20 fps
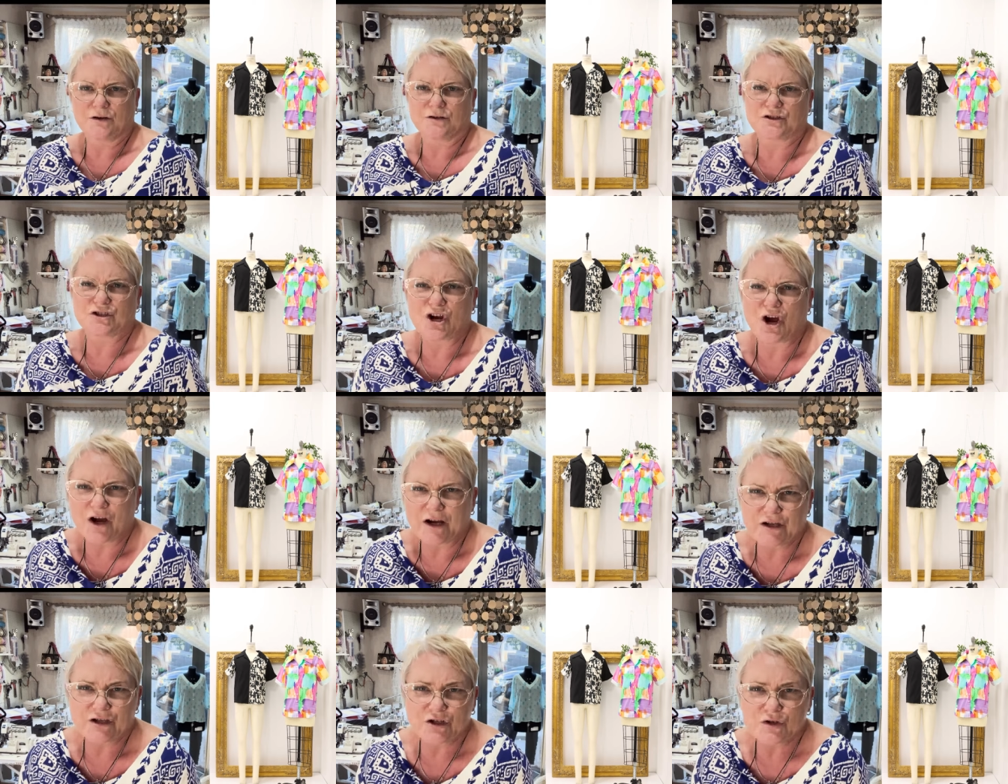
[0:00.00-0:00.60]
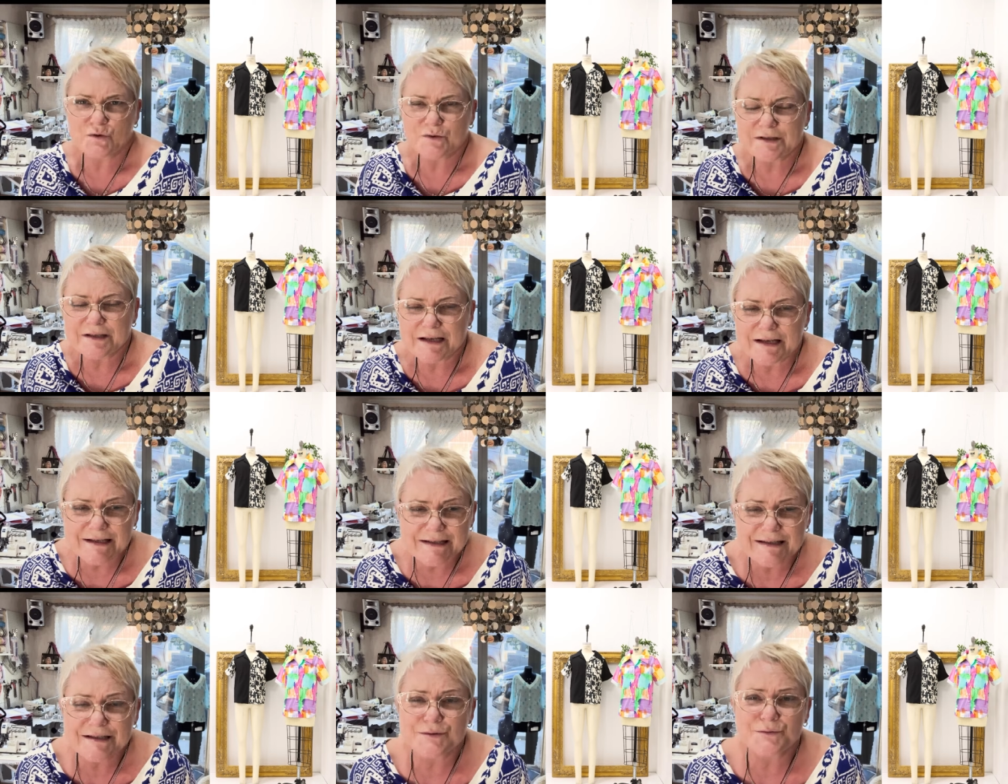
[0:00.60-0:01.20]
tight shorts
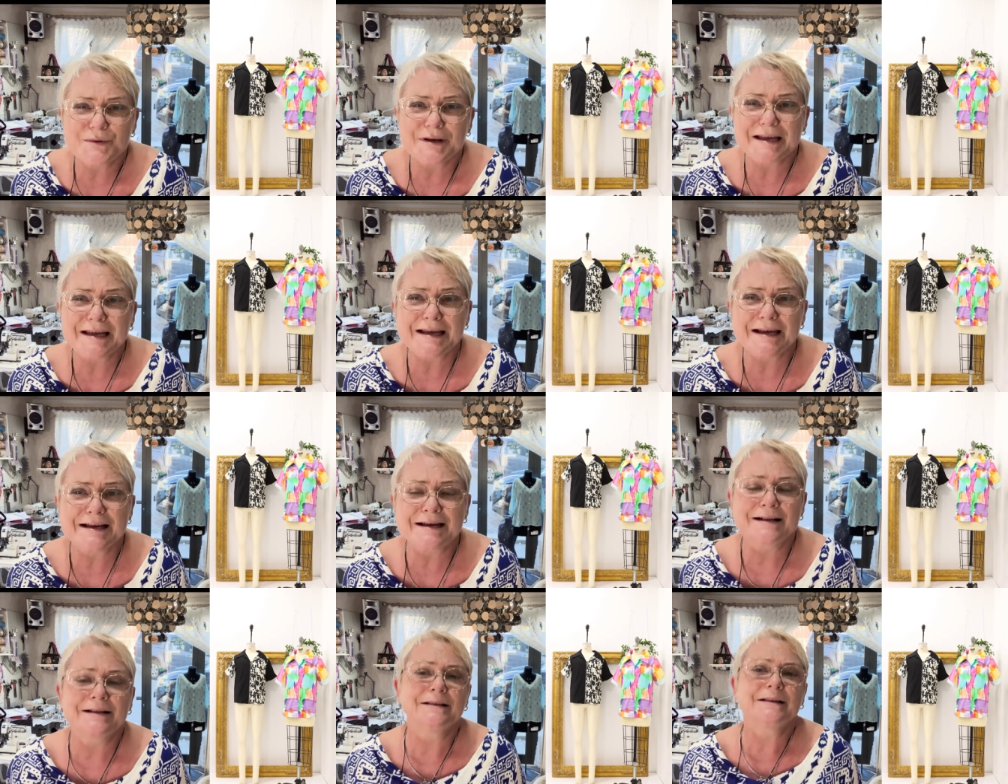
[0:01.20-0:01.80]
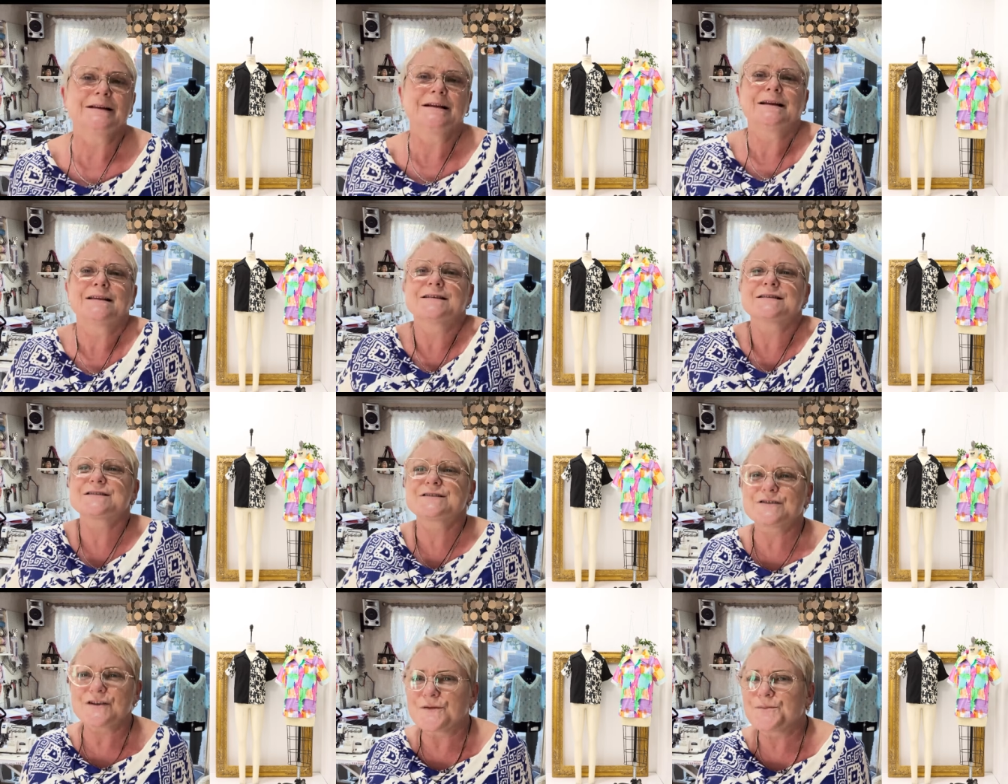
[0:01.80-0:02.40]
they used to wear, the
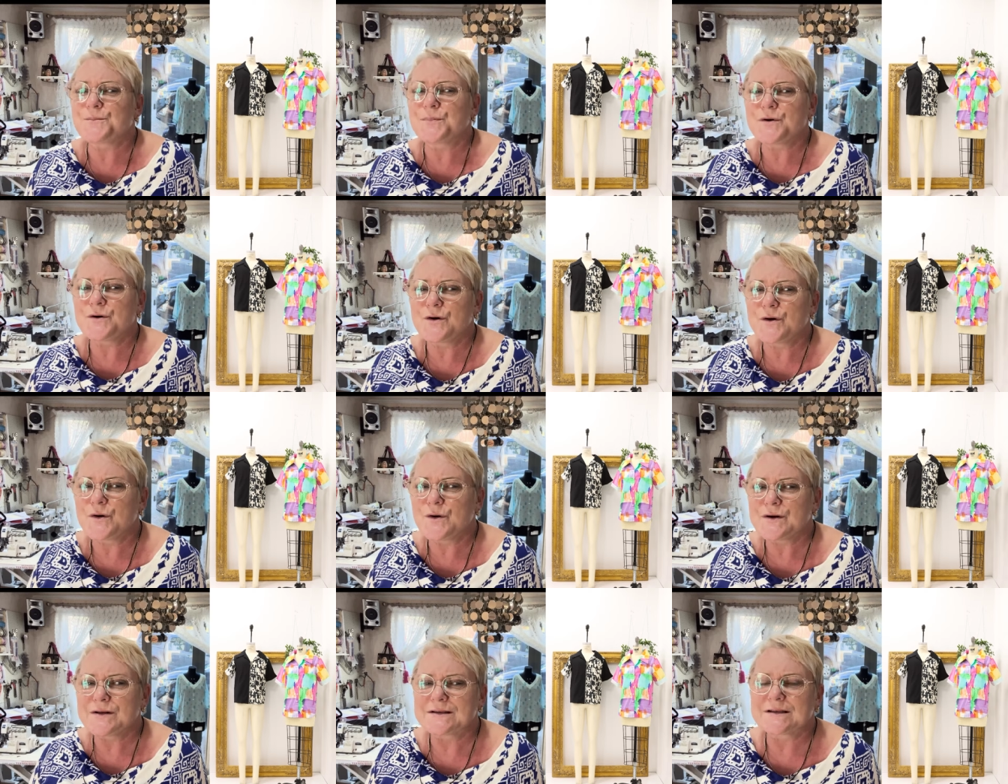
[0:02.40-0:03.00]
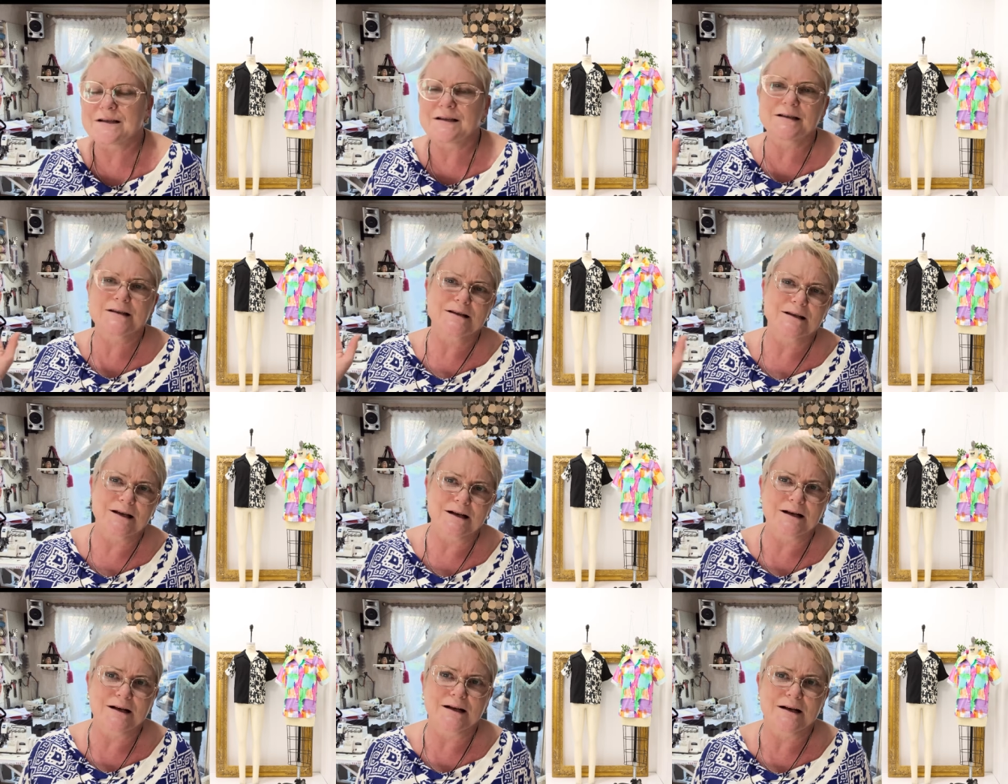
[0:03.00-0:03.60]
surfboards, and,
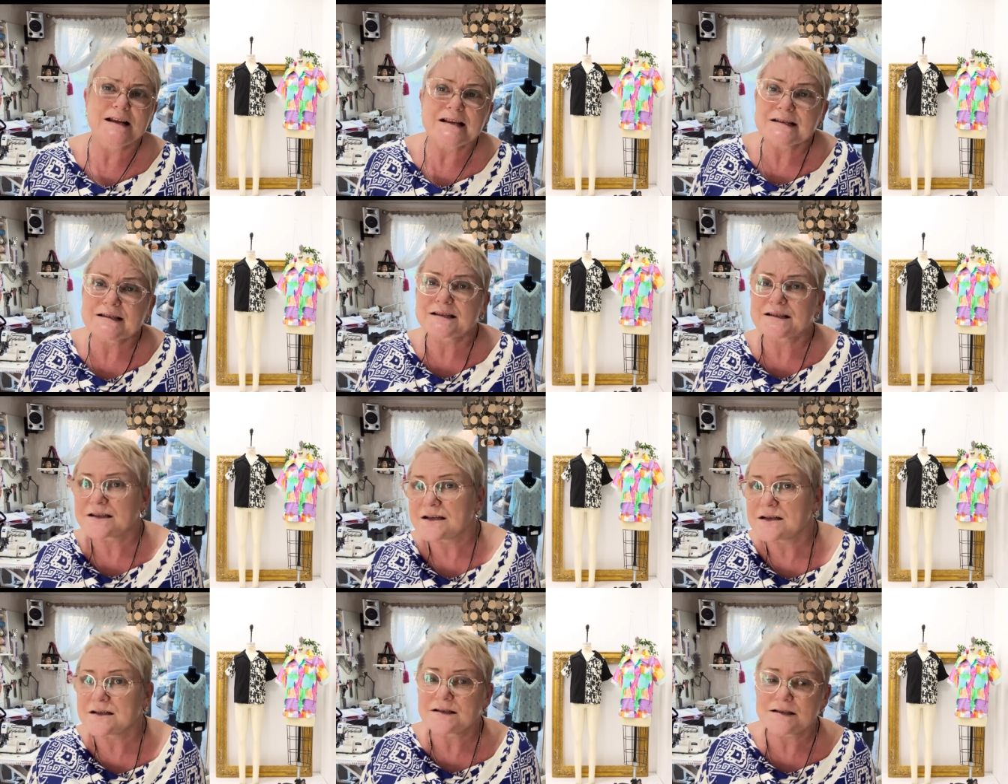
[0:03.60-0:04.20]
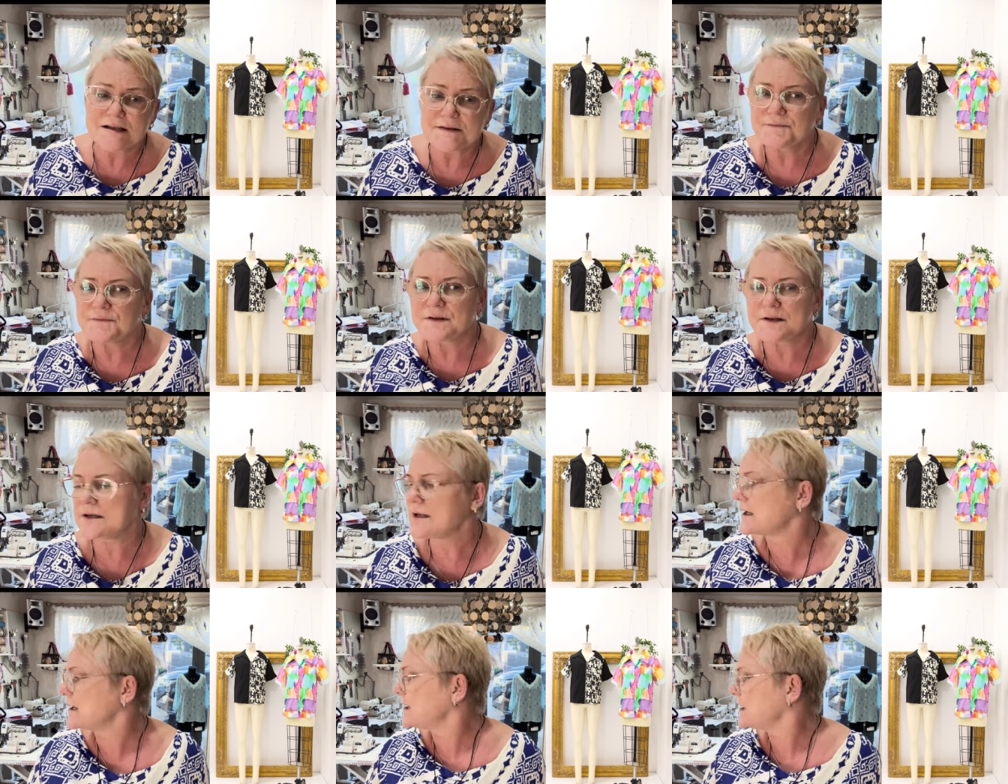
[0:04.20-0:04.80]
you know, let's go
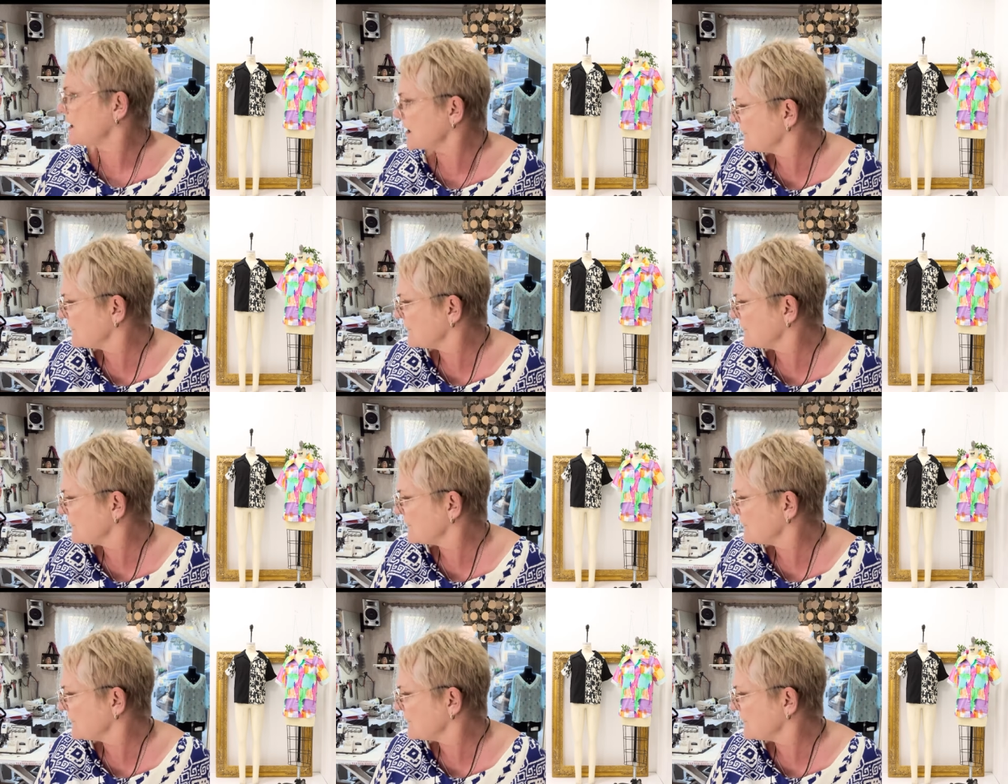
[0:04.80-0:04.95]
surfing now.